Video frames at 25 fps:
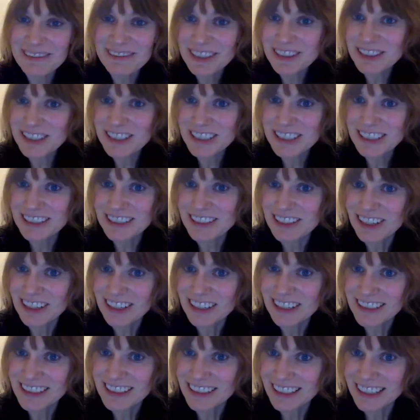used to
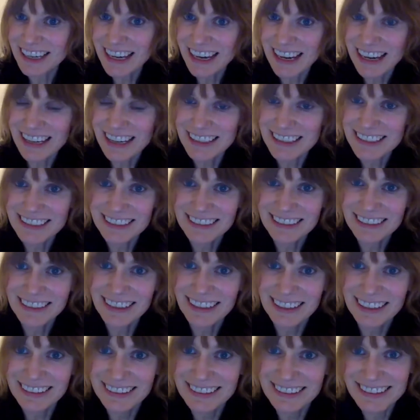dogs and cats and
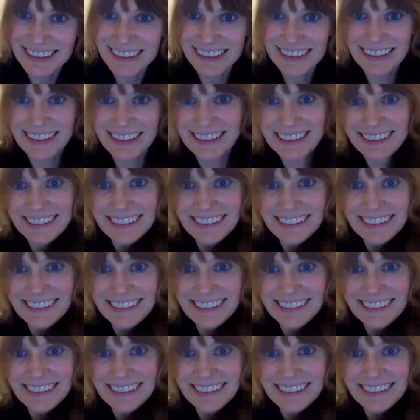kids and